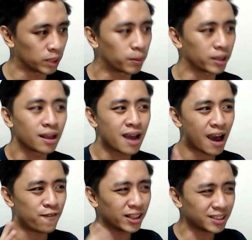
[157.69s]
But I
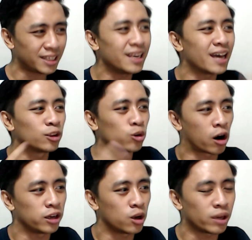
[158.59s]
felt that he had
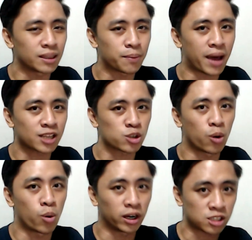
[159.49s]
Lucario in the back, so I
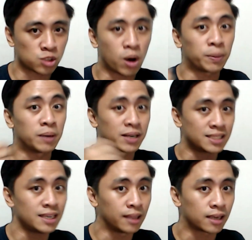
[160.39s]
wanted to swap in my
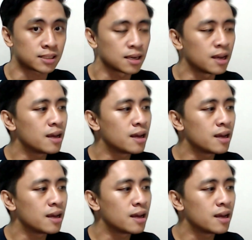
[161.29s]
Steelix